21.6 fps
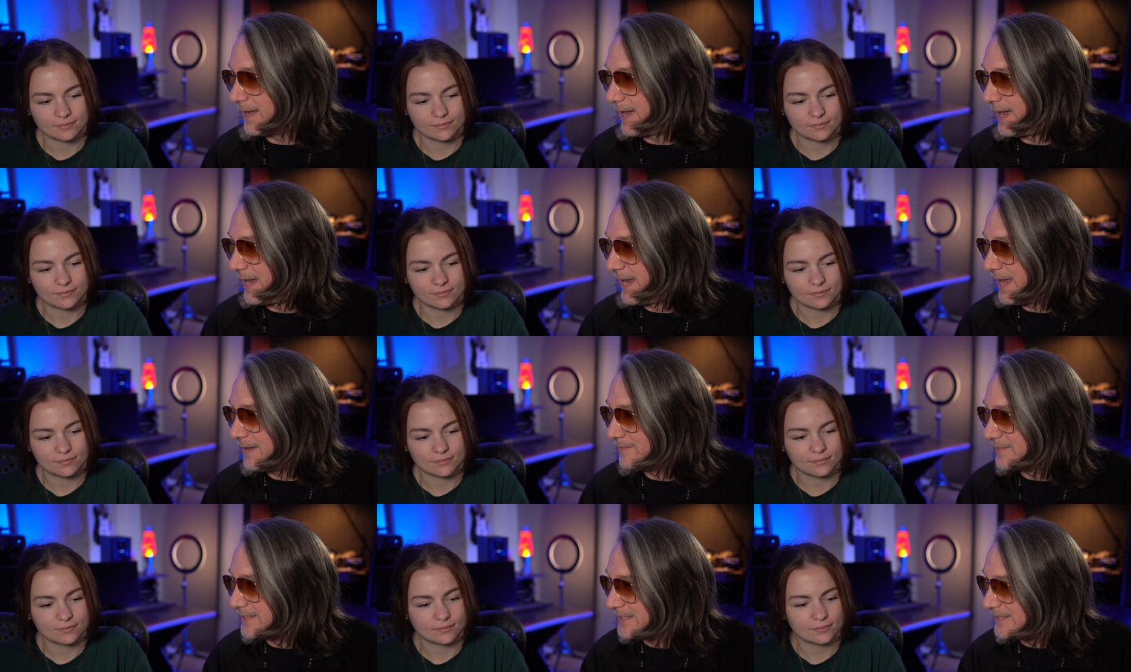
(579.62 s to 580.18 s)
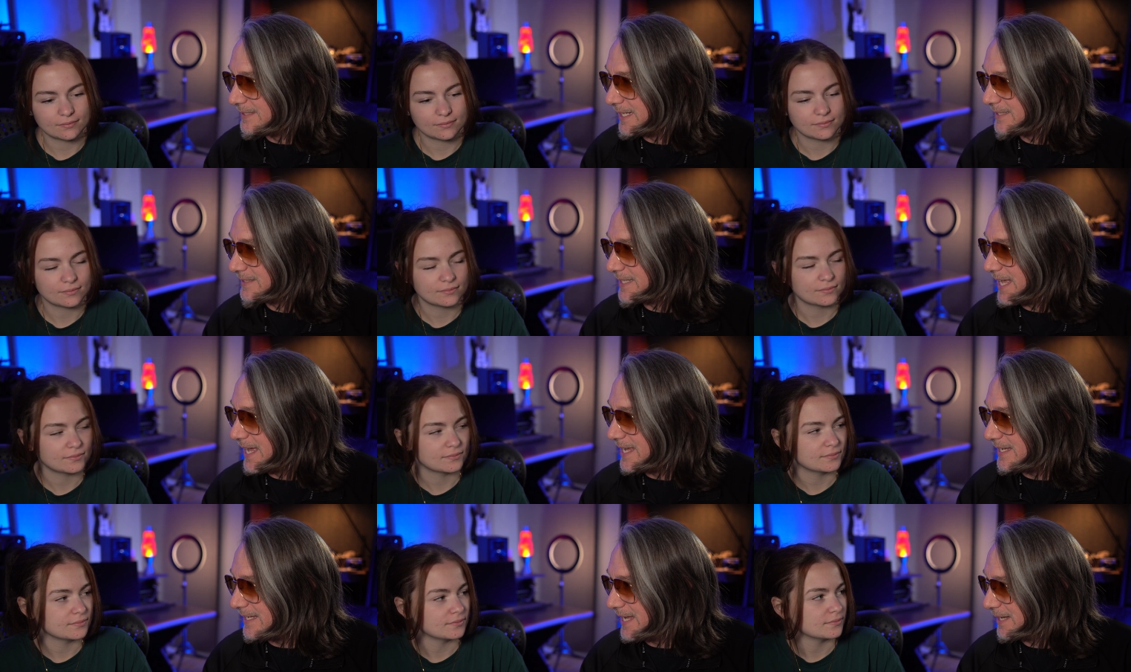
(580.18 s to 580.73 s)
Speaker 1: I haven't done
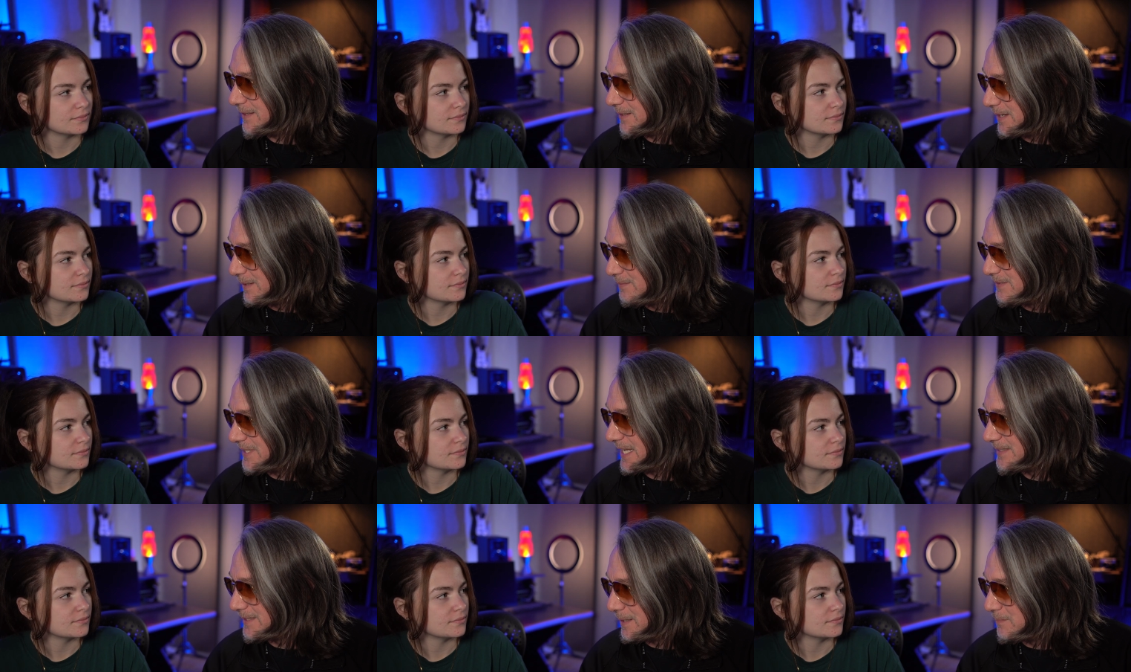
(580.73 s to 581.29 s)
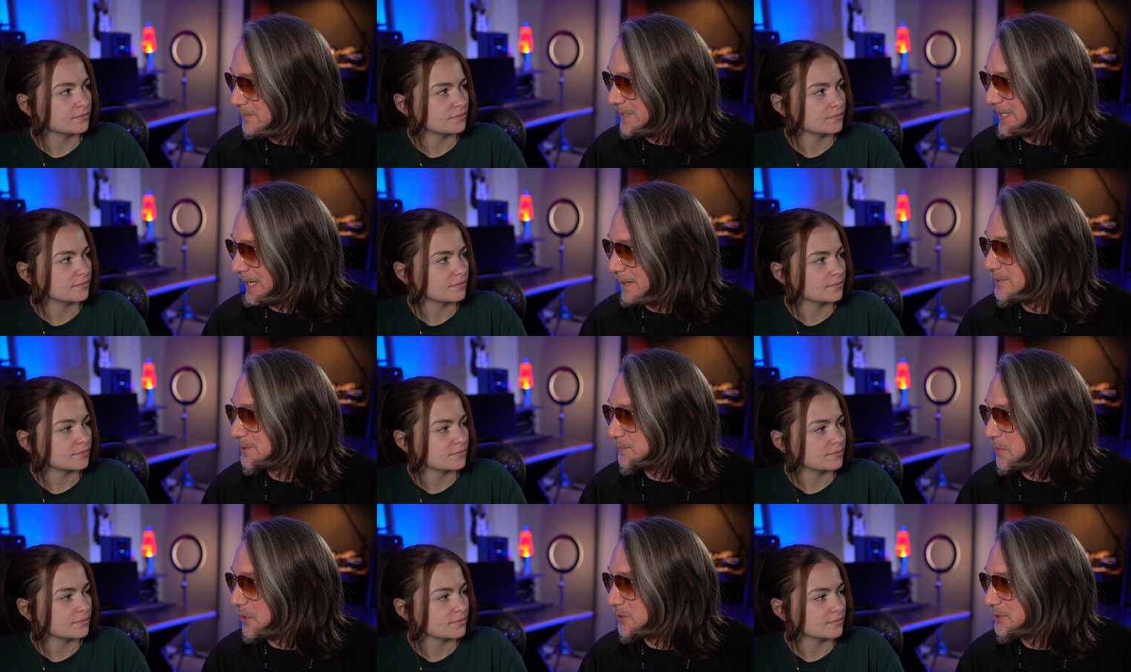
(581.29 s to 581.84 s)
that yet. Is that something
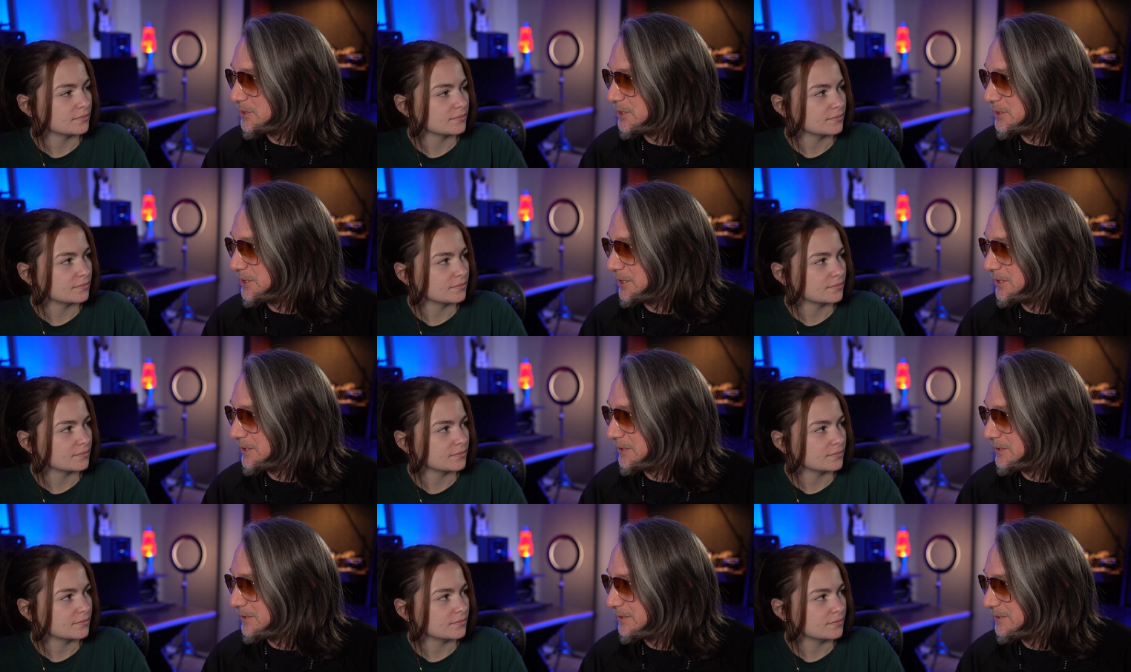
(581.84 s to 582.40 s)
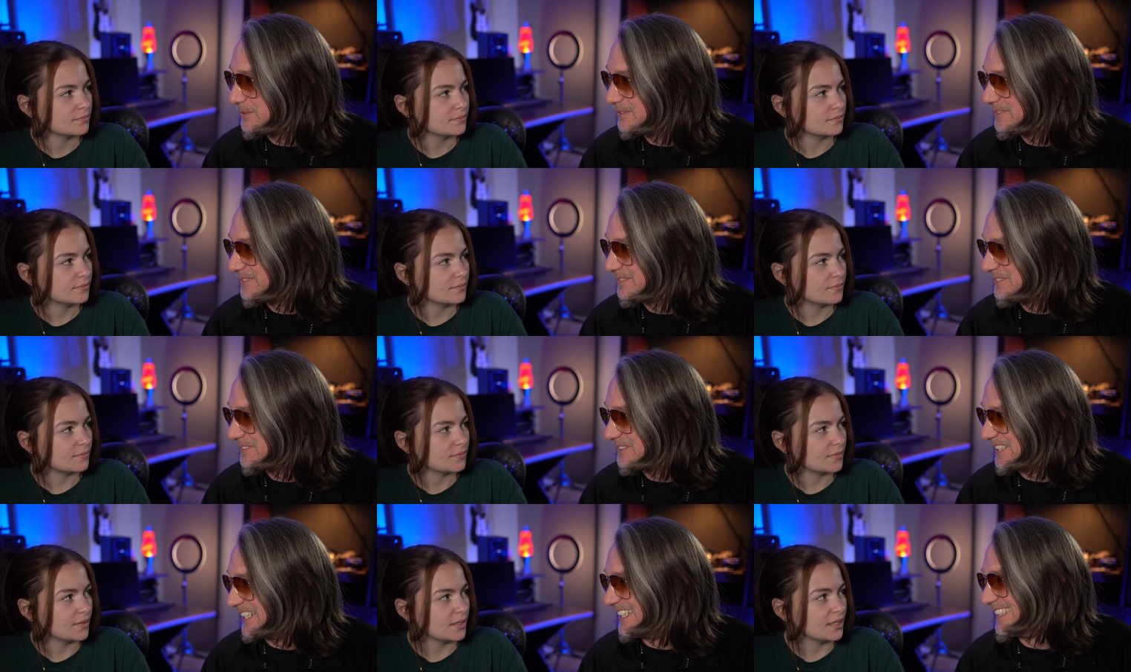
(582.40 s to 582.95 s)
I'm supposed to do?
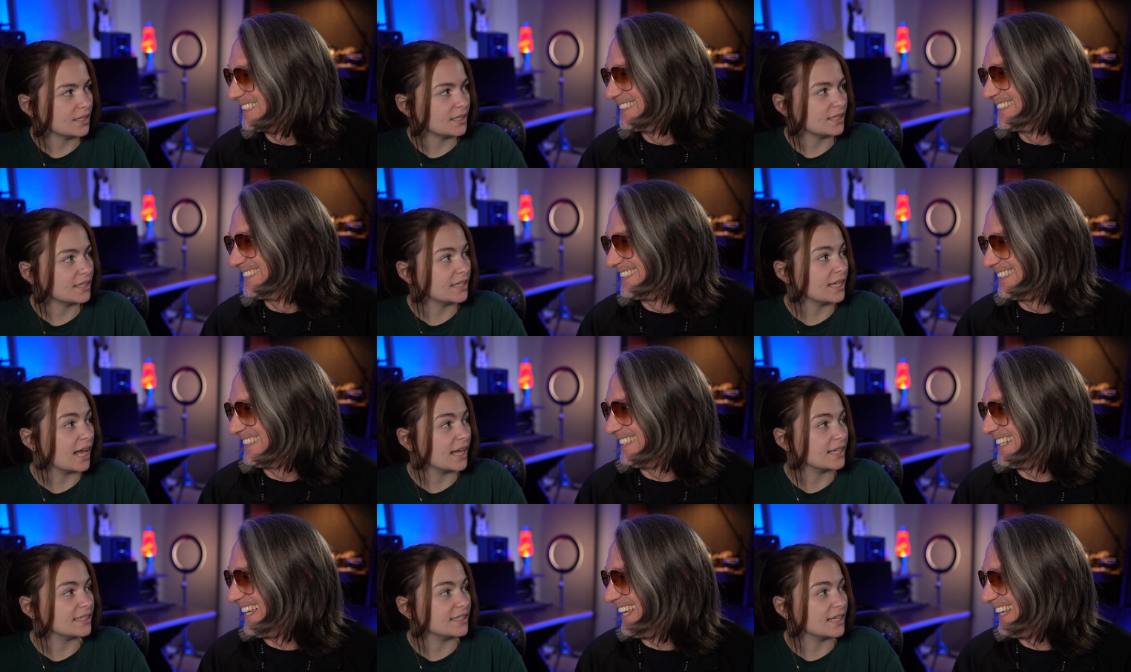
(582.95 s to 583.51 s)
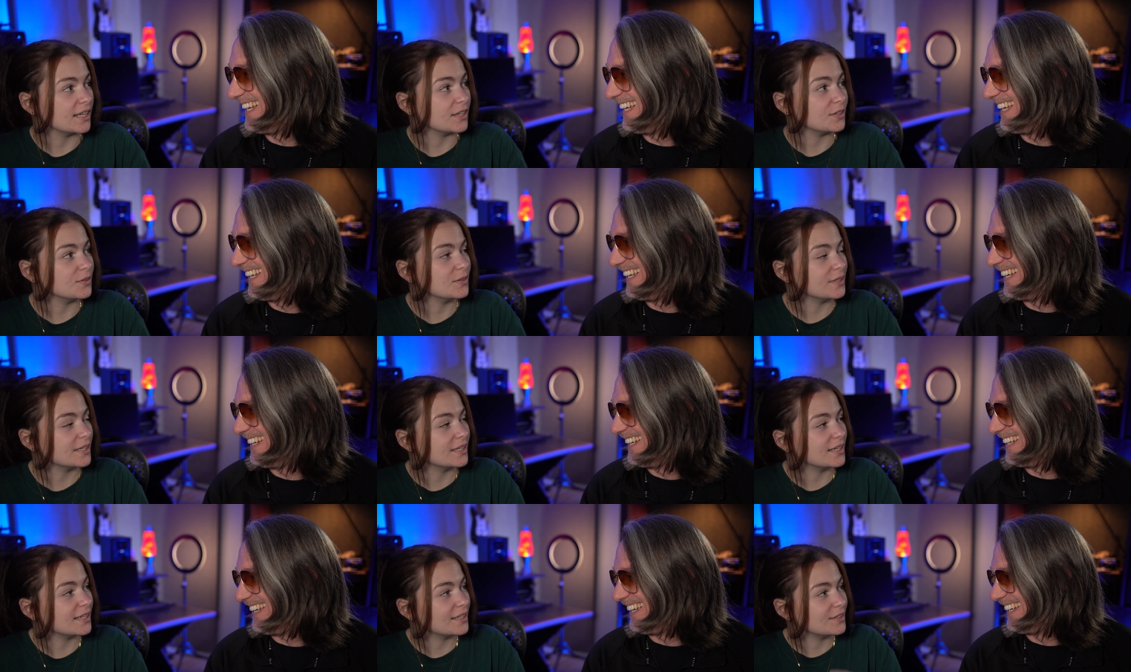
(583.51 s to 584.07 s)
Speaker 2: yeah, Dad,
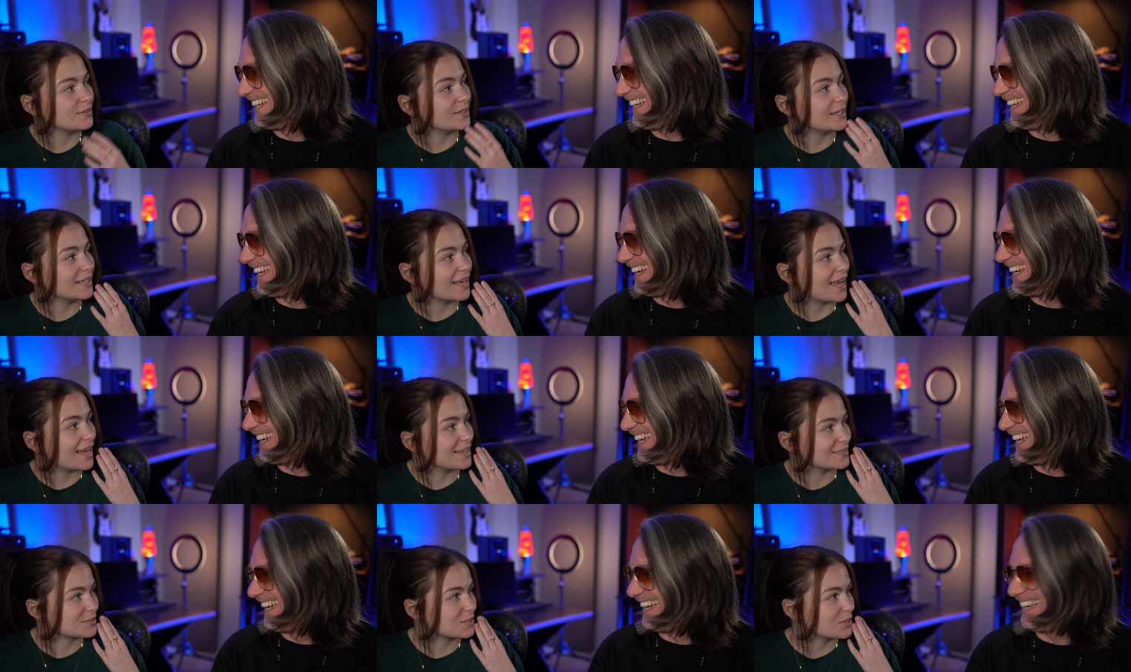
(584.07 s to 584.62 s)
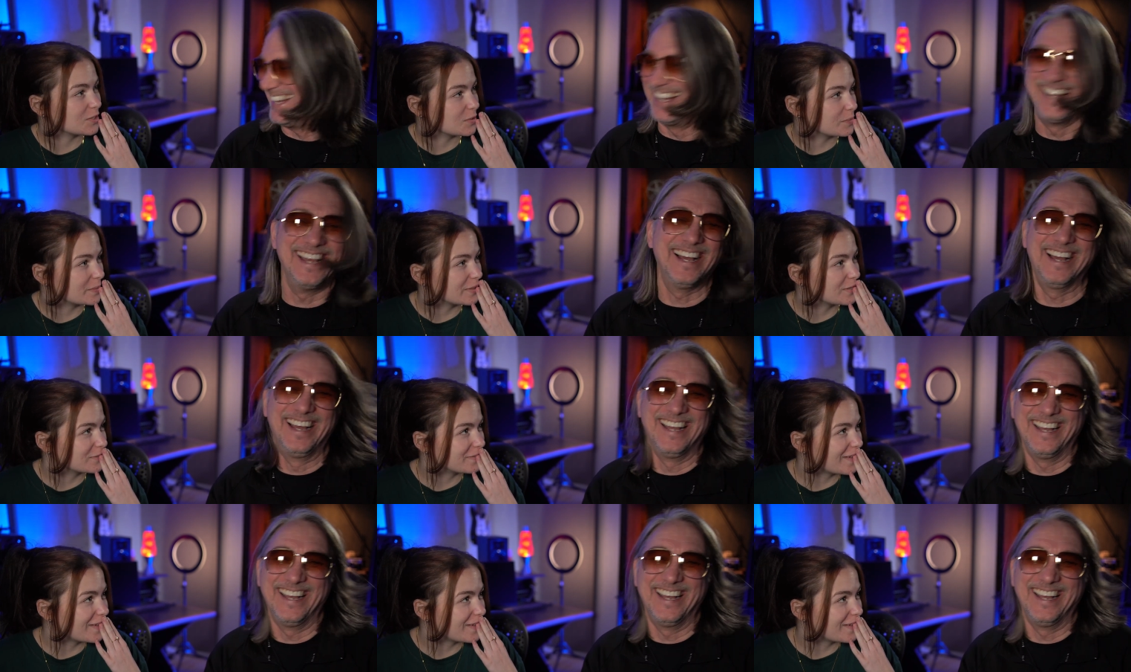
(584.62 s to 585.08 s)
you need to you need to ask her to be your